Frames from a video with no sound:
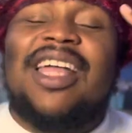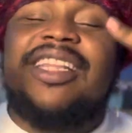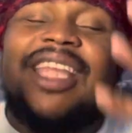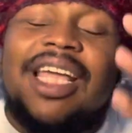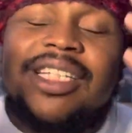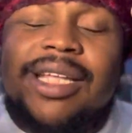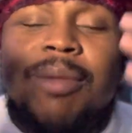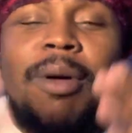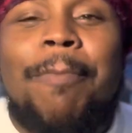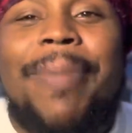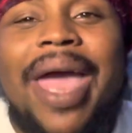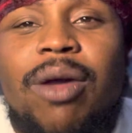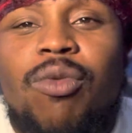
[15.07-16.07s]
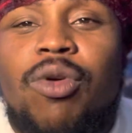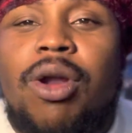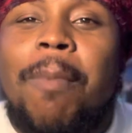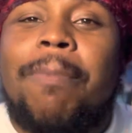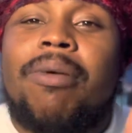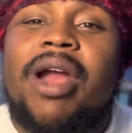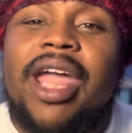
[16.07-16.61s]
This time I'm back with a
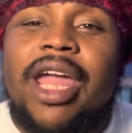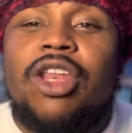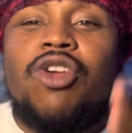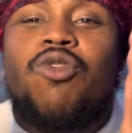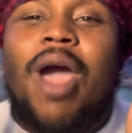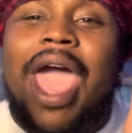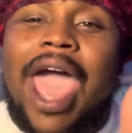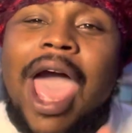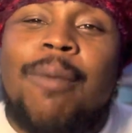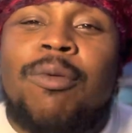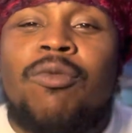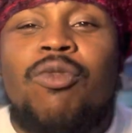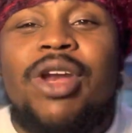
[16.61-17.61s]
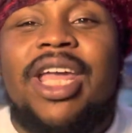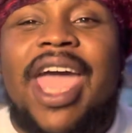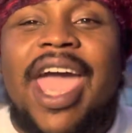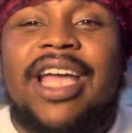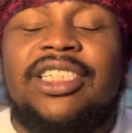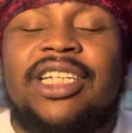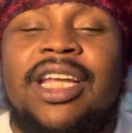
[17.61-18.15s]
brand new album
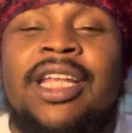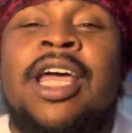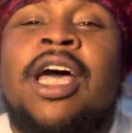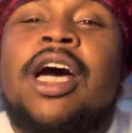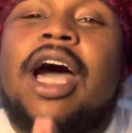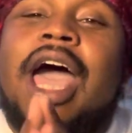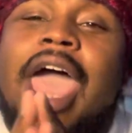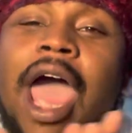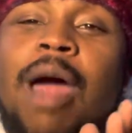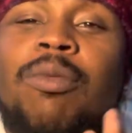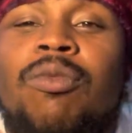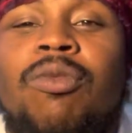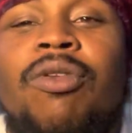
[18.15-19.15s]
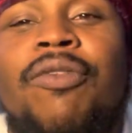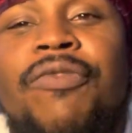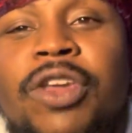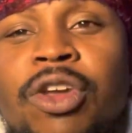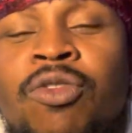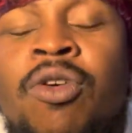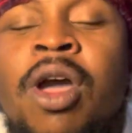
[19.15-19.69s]
reaction, an album
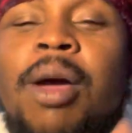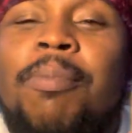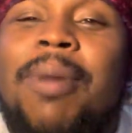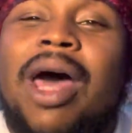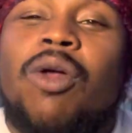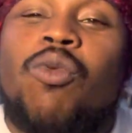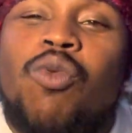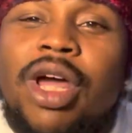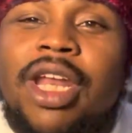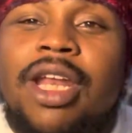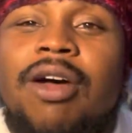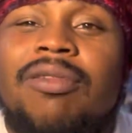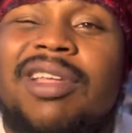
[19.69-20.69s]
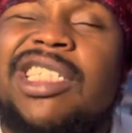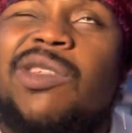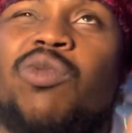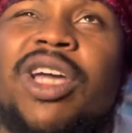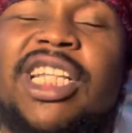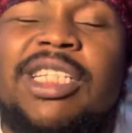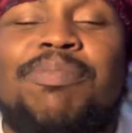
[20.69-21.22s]
review by the one and only
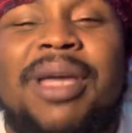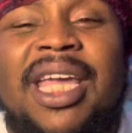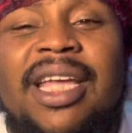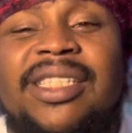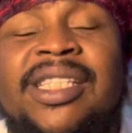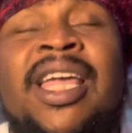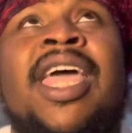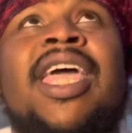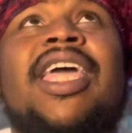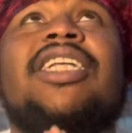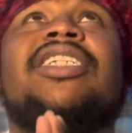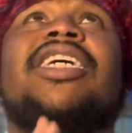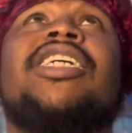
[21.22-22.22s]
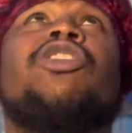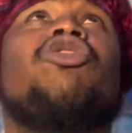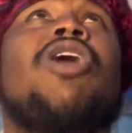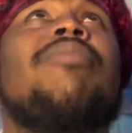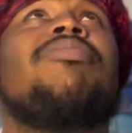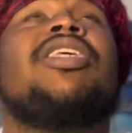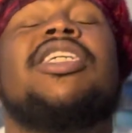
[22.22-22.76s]
Swizz Beats. He just
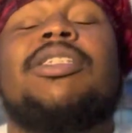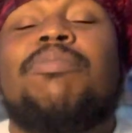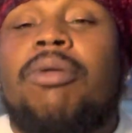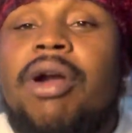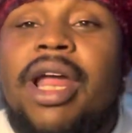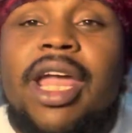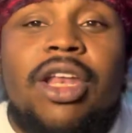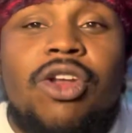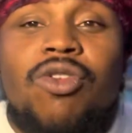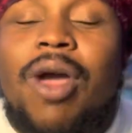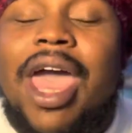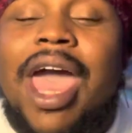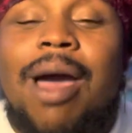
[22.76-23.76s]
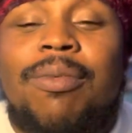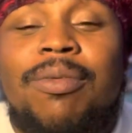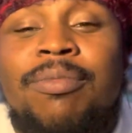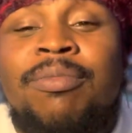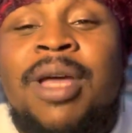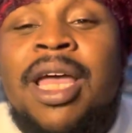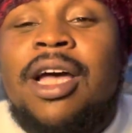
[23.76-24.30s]
dropped his brand new
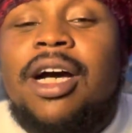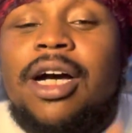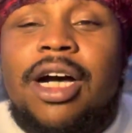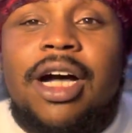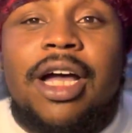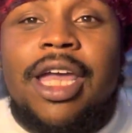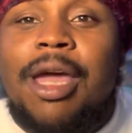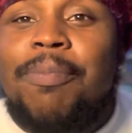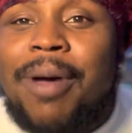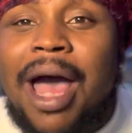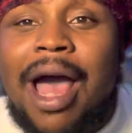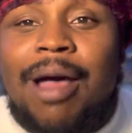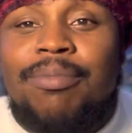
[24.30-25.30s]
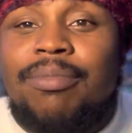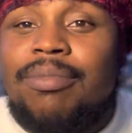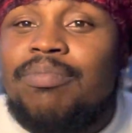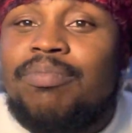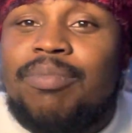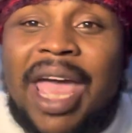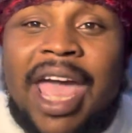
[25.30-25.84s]
album, uh, Hip Hop
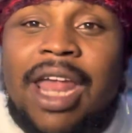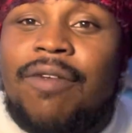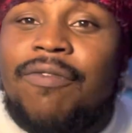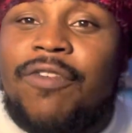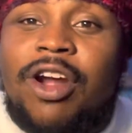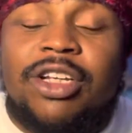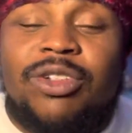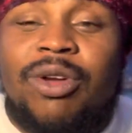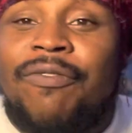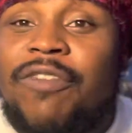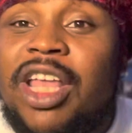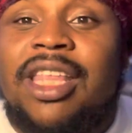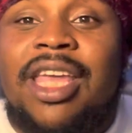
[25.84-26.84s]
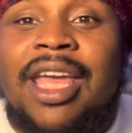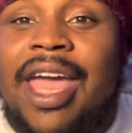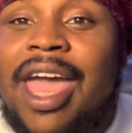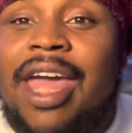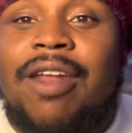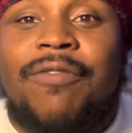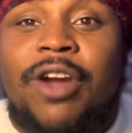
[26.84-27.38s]
Anniversary, 50th
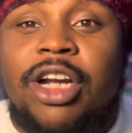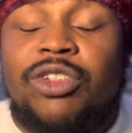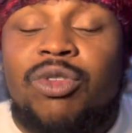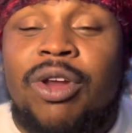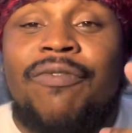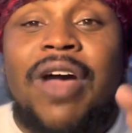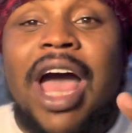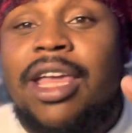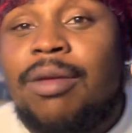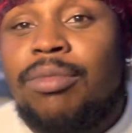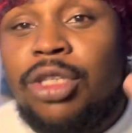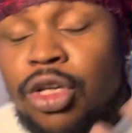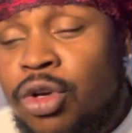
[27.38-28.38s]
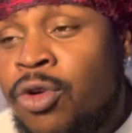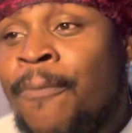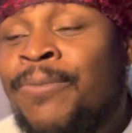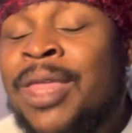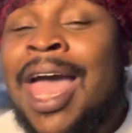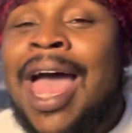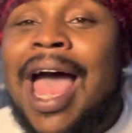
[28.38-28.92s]
Anniversary Volume 2.
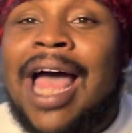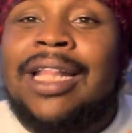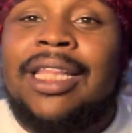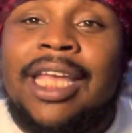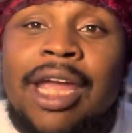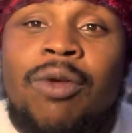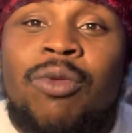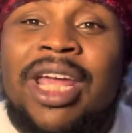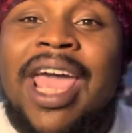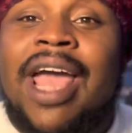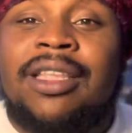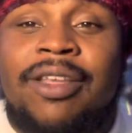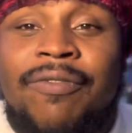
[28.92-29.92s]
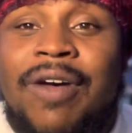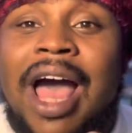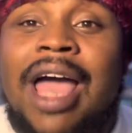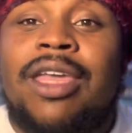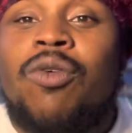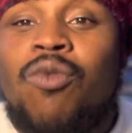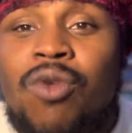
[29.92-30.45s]
I did react to
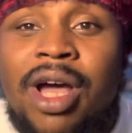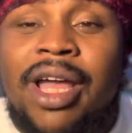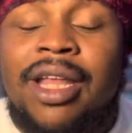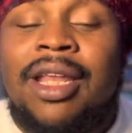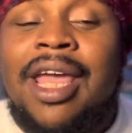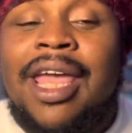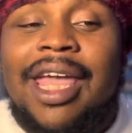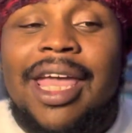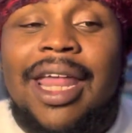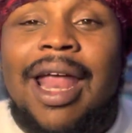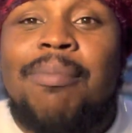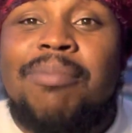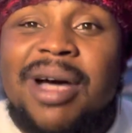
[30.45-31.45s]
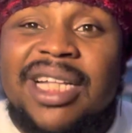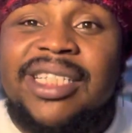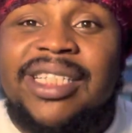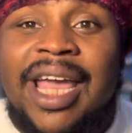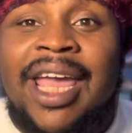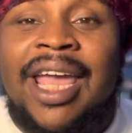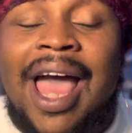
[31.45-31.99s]
Volume 1, and I must
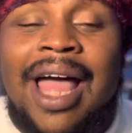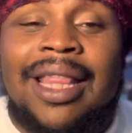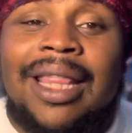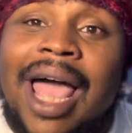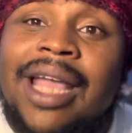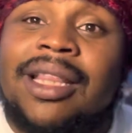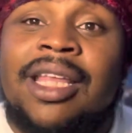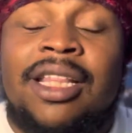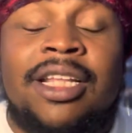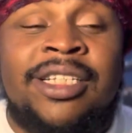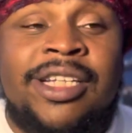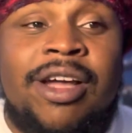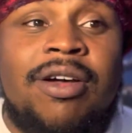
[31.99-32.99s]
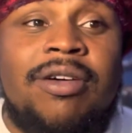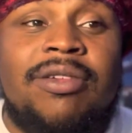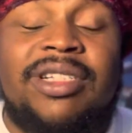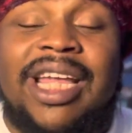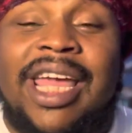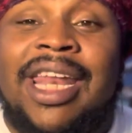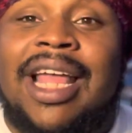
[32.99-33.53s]
say I liked it, the
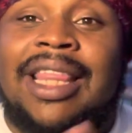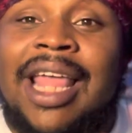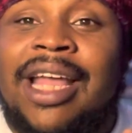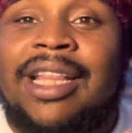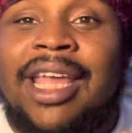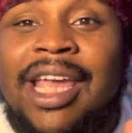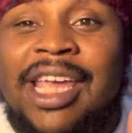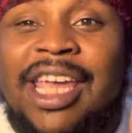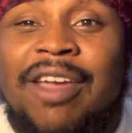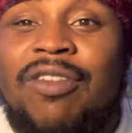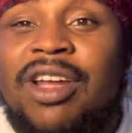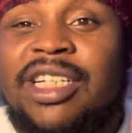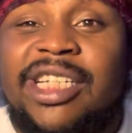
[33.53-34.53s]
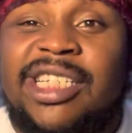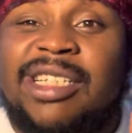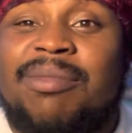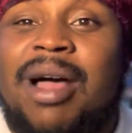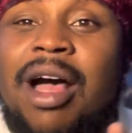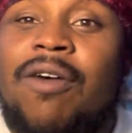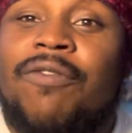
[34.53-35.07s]
songs, and I liked that he giving us a
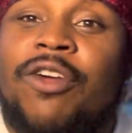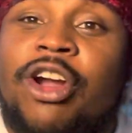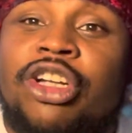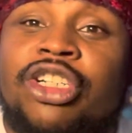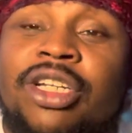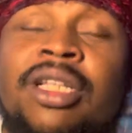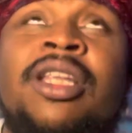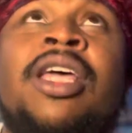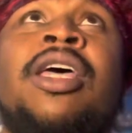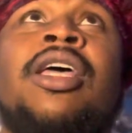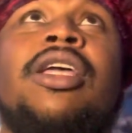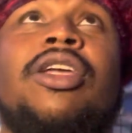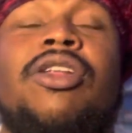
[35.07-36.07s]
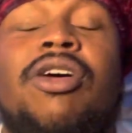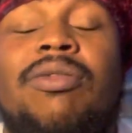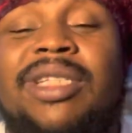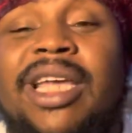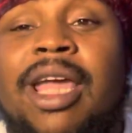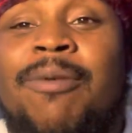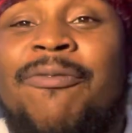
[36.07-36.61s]
small version. You know what I'm
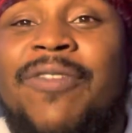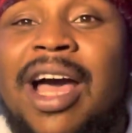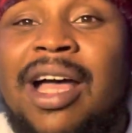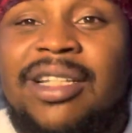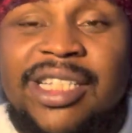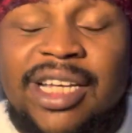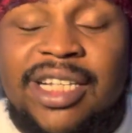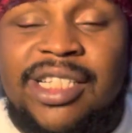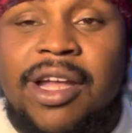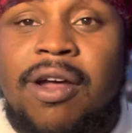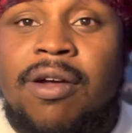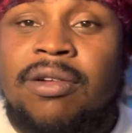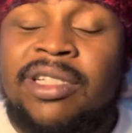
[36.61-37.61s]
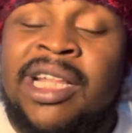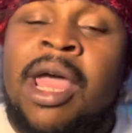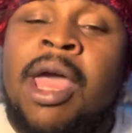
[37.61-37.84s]
saying? Five, six songs.